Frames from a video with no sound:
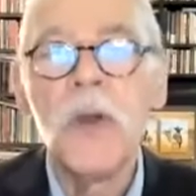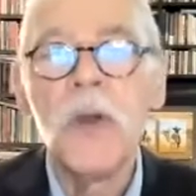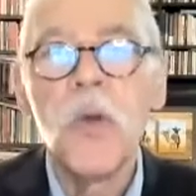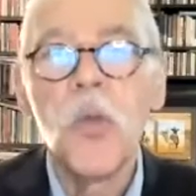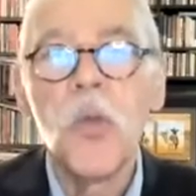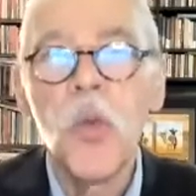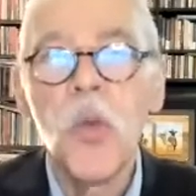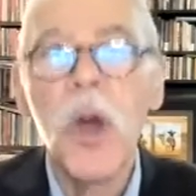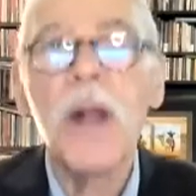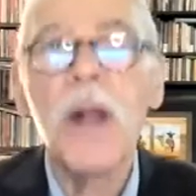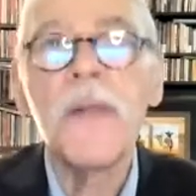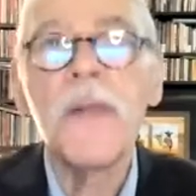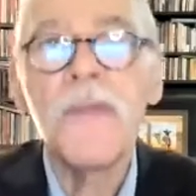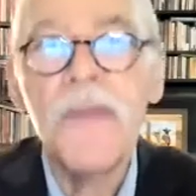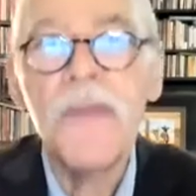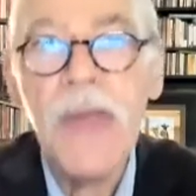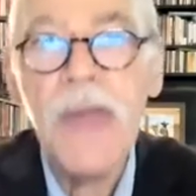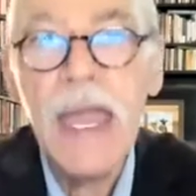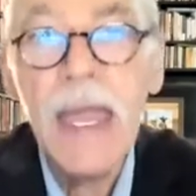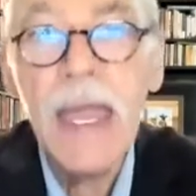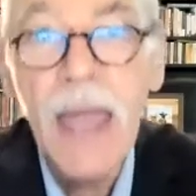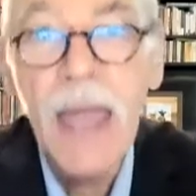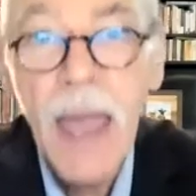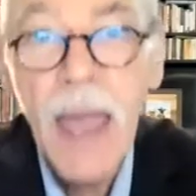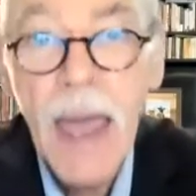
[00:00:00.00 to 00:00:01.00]
What
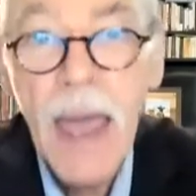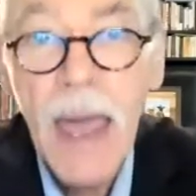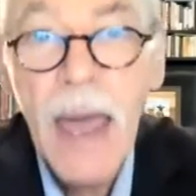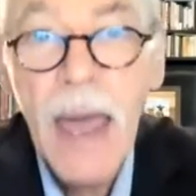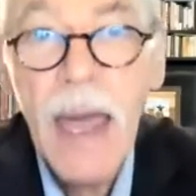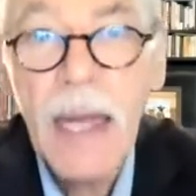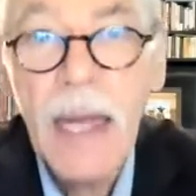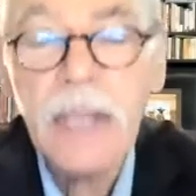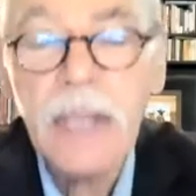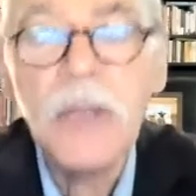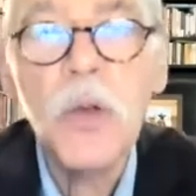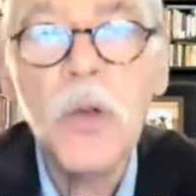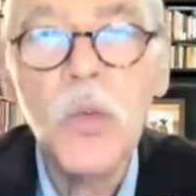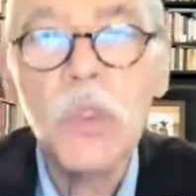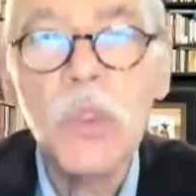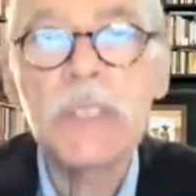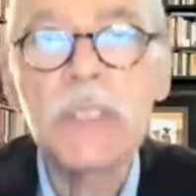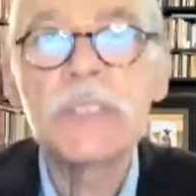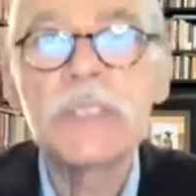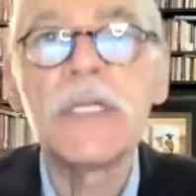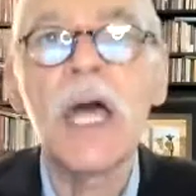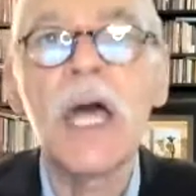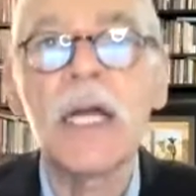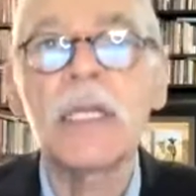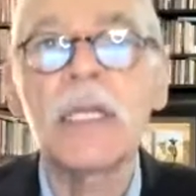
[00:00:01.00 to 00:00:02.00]
they had
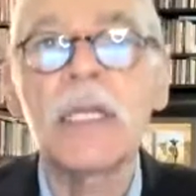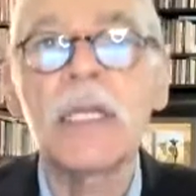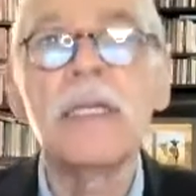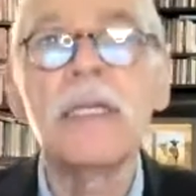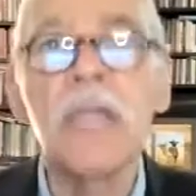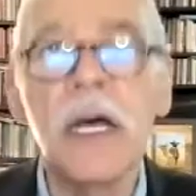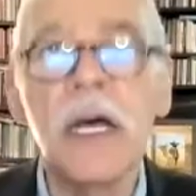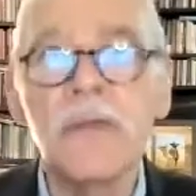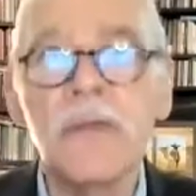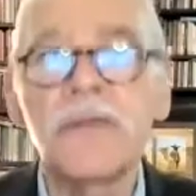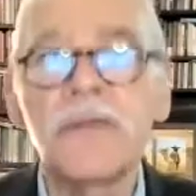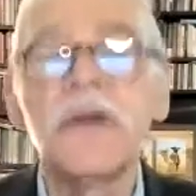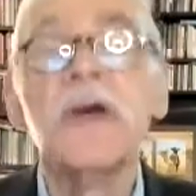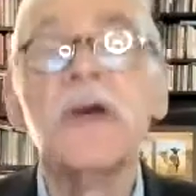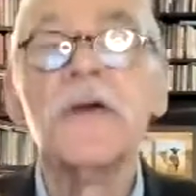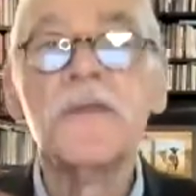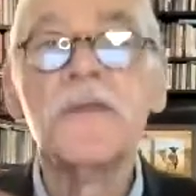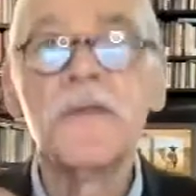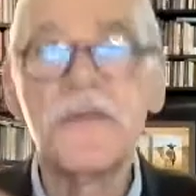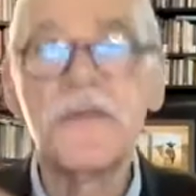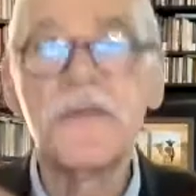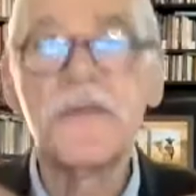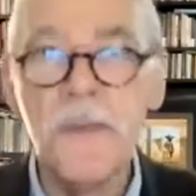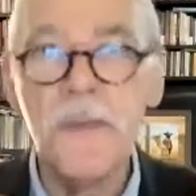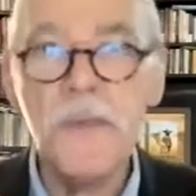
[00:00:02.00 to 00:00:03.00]
was not enough
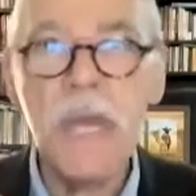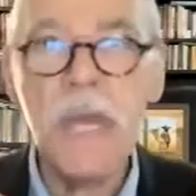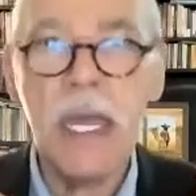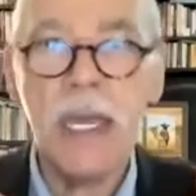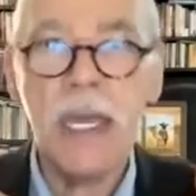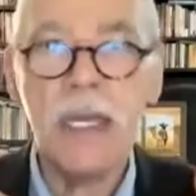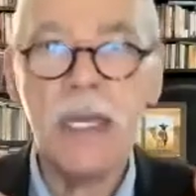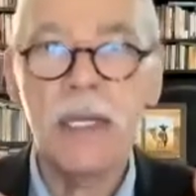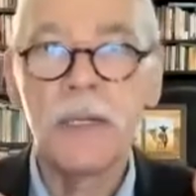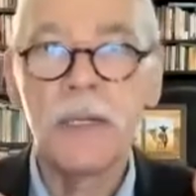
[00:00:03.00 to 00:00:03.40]
for me.